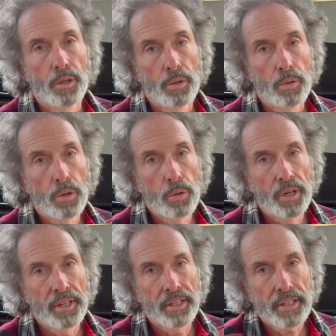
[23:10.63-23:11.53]
Whew,
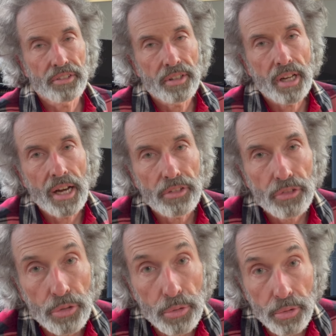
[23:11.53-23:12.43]
that's a lot
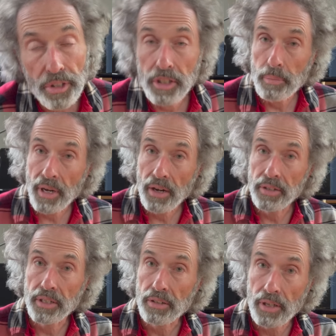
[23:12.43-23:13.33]
to think
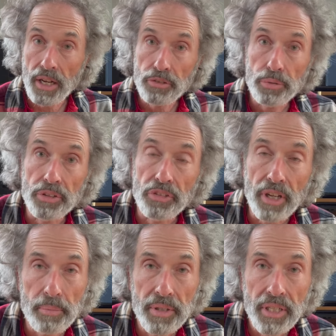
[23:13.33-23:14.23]
about and a lot to
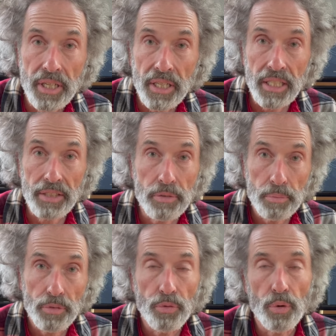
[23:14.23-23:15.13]
examine, even
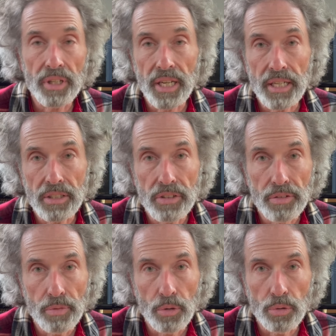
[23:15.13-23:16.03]
before getting to the
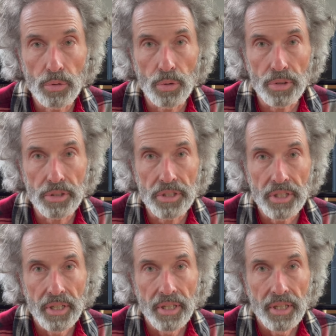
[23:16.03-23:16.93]
vocal cords.
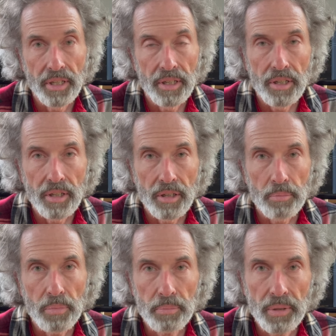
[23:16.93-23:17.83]

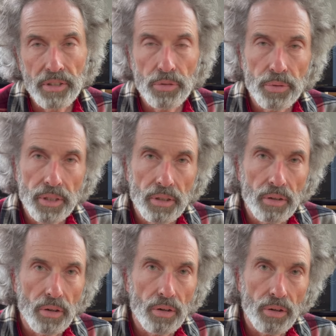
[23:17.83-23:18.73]
But by doing
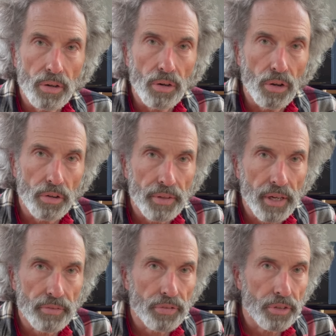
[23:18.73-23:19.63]
all of
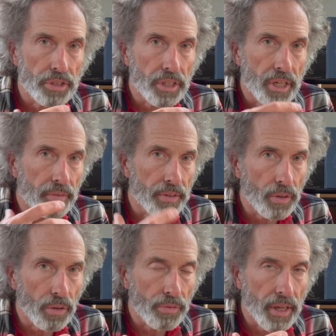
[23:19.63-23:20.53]
that first and having
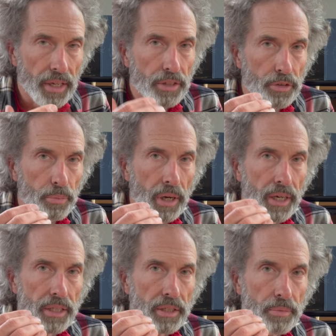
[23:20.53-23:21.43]
all of that in your
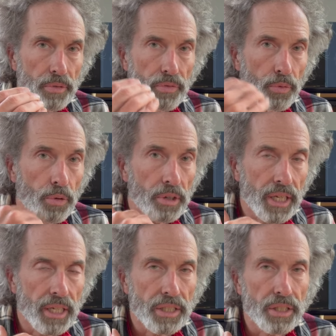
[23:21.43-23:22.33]
mind before
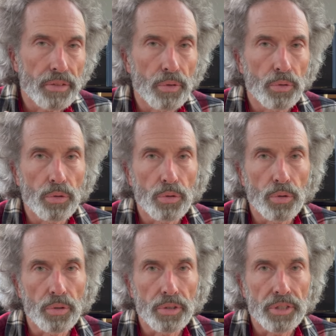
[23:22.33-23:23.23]
getting to the vocal
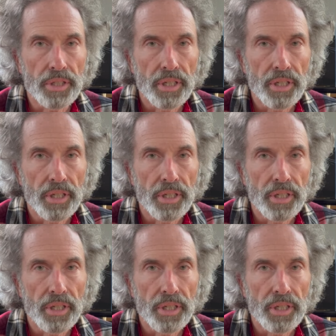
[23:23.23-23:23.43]
cords,